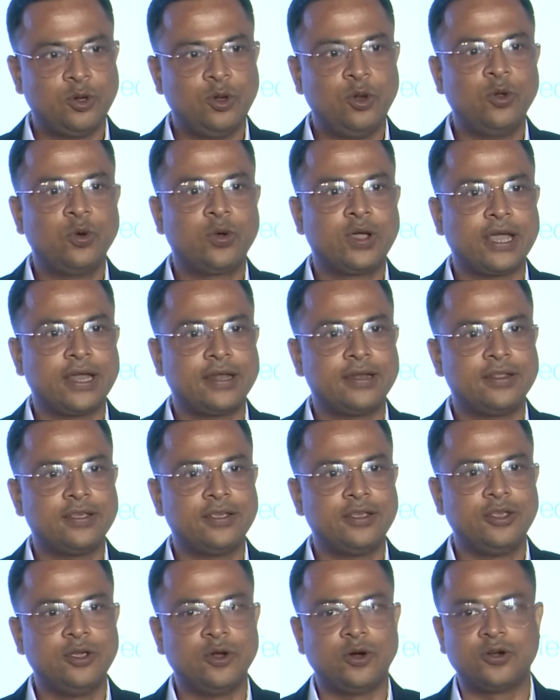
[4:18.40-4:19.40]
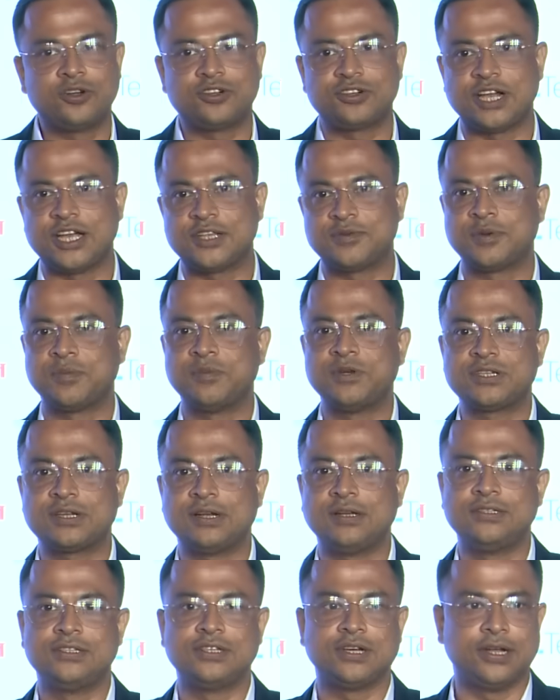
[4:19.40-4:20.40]
to leverage your
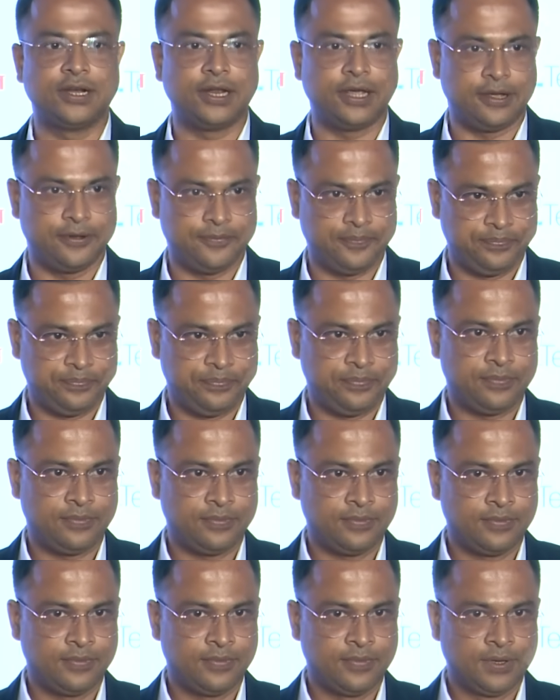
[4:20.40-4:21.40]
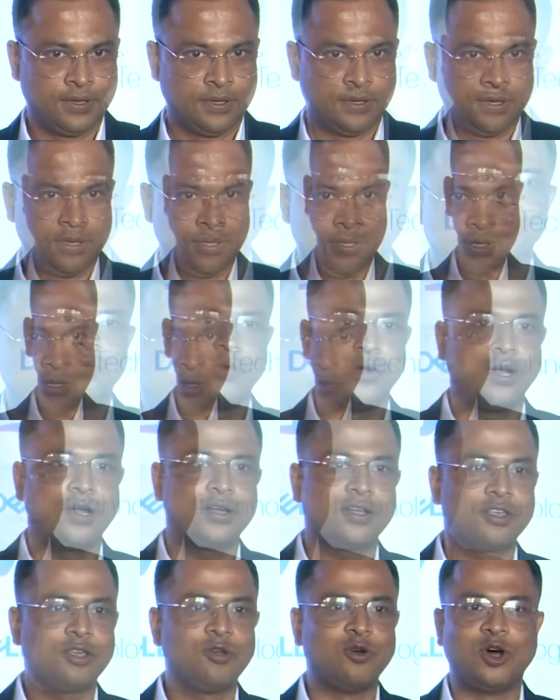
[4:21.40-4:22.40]
transformational journey. At your
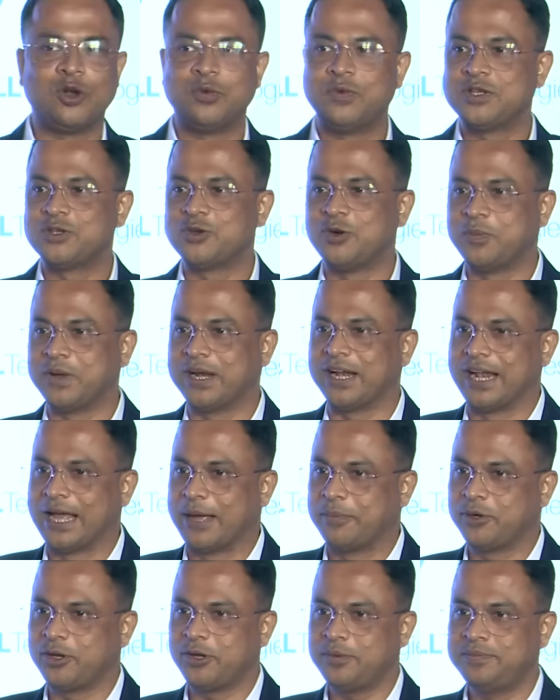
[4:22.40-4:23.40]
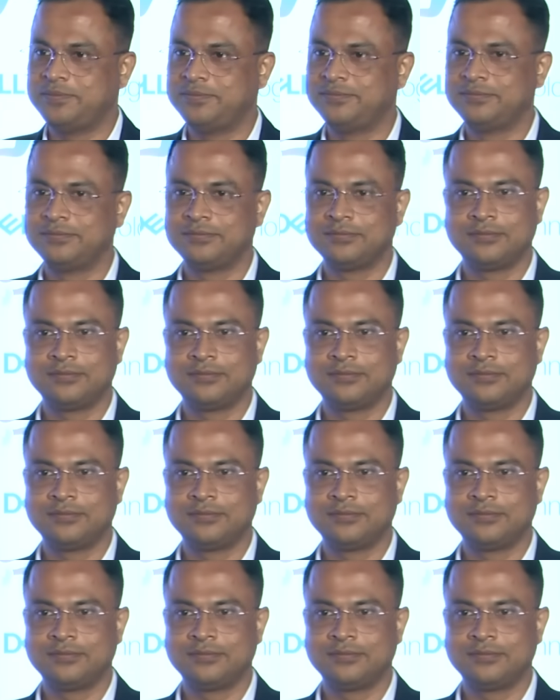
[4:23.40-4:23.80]
work, you always open a laptop,